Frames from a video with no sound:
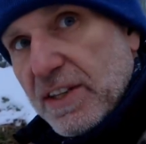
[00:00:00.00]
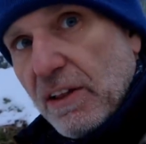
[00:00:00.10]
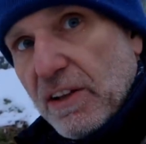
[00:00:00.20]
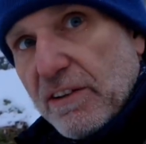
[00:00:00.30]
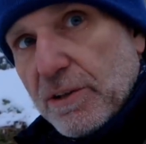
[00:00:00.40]

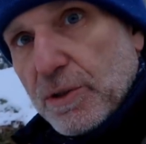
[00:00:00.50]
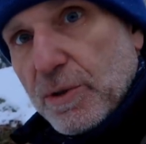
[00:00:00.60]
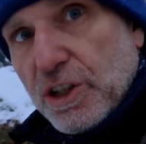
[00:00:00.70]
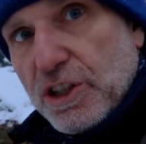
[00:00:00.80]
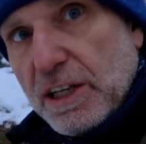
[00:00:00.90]
tell the difference
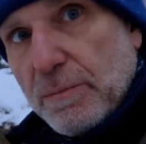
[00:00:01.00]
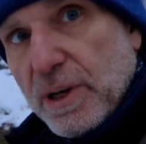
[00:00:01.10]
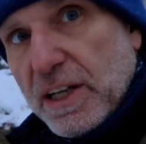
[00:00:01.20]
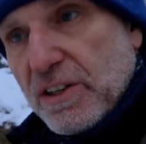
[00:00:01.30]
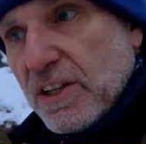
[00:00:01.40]
between sheep
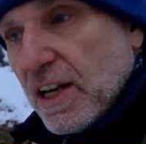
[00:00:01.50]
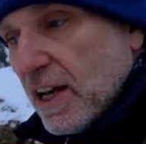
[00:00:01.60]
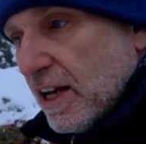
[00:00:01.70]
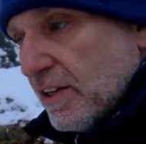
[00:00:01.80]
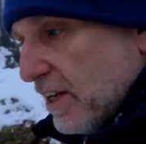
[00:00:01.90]
prints
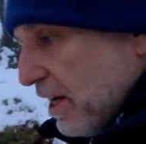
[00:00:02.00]
and